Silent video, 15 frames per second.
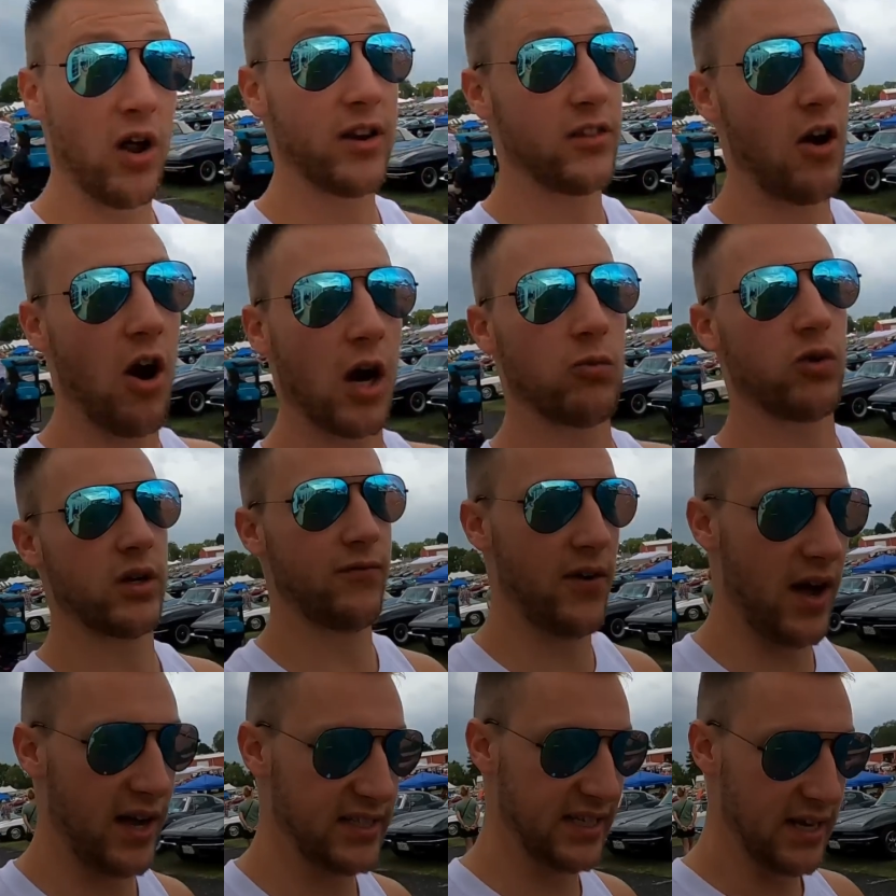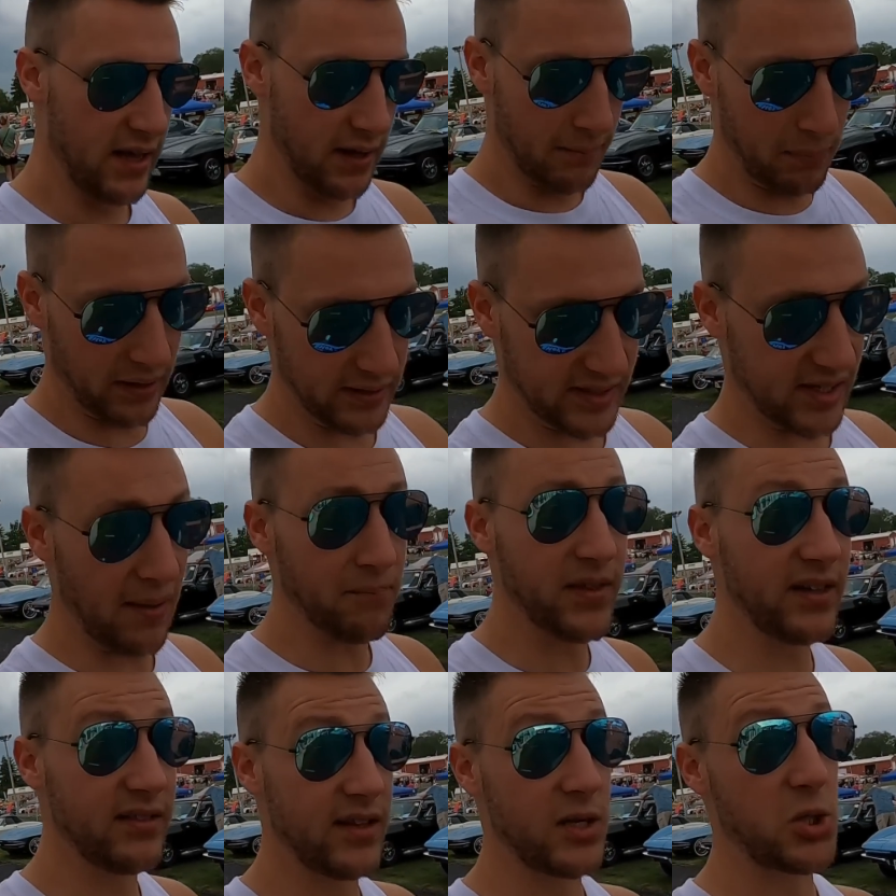one and the hard one to find, but
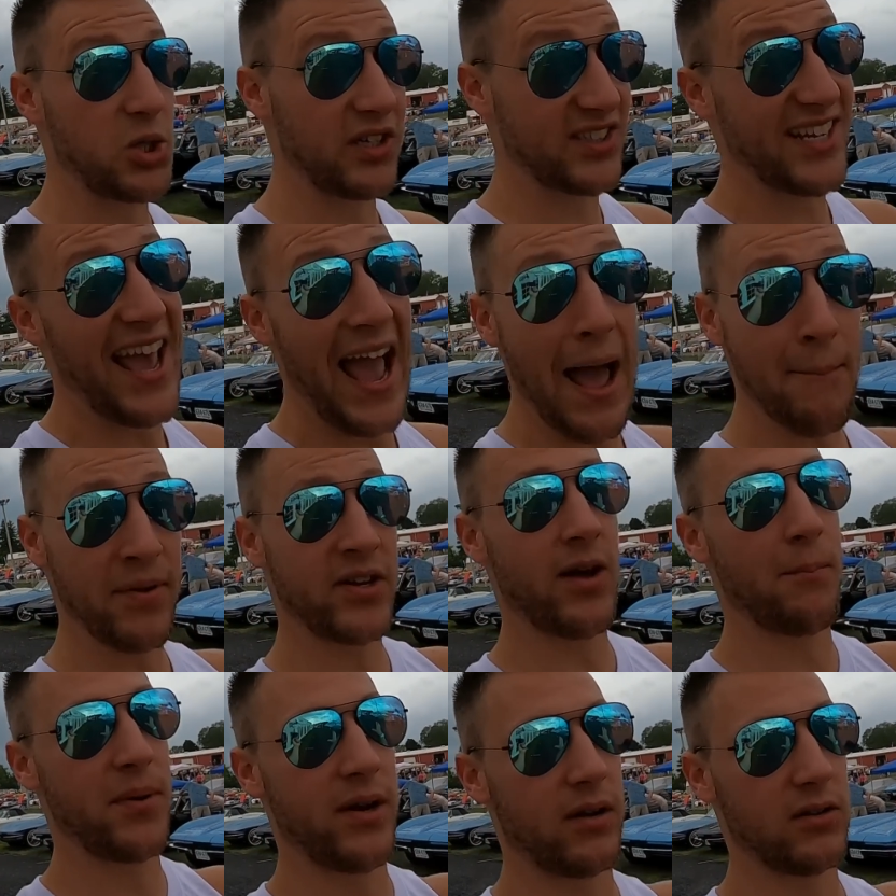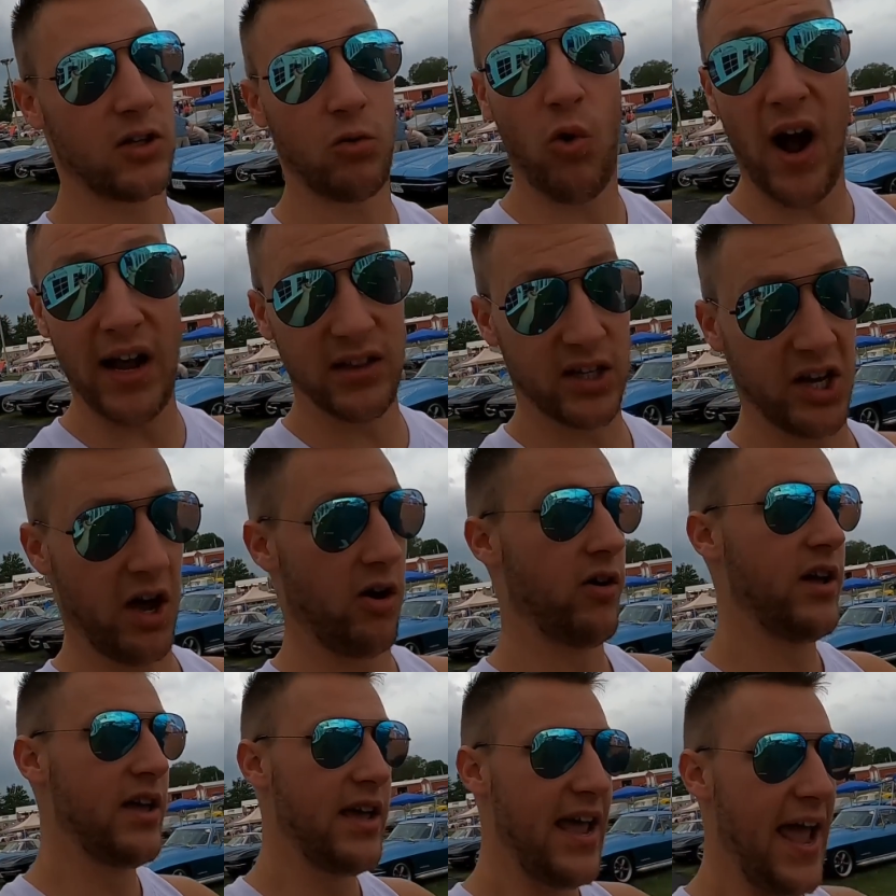something that just happened up here a little while ago
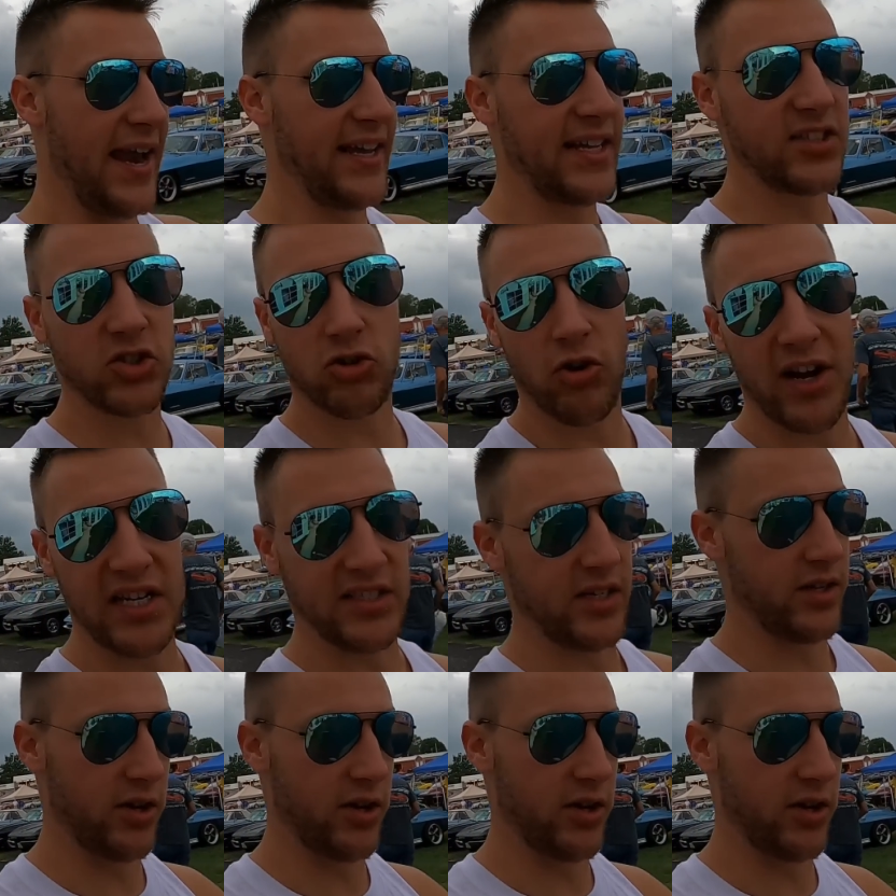and it gets crazy.